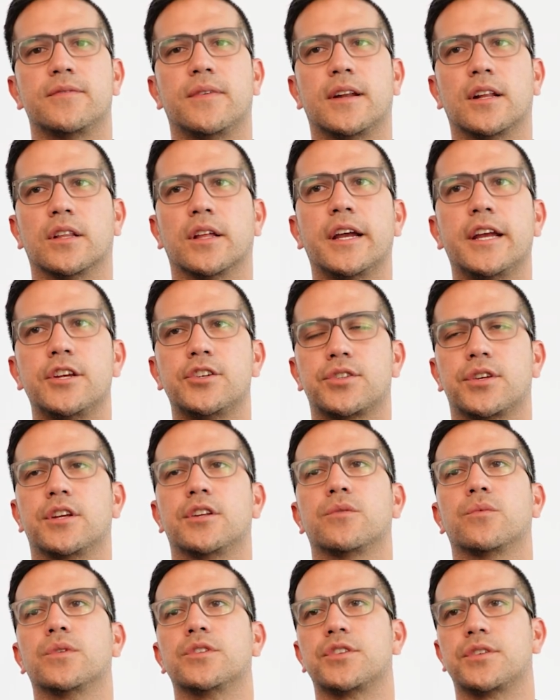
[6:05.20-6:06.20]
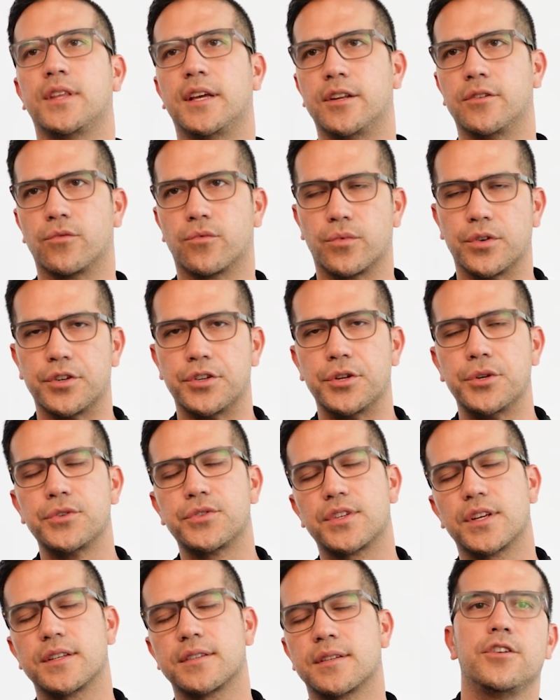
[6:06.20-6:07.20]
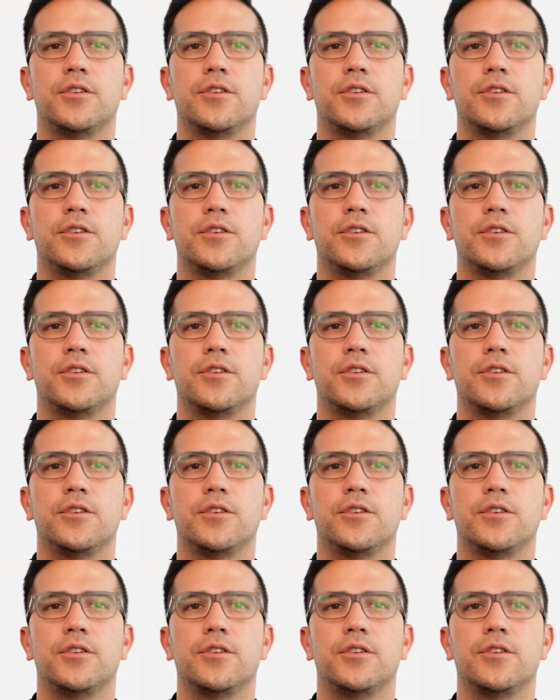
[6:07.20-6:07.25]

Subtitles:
ventilation, which then reduces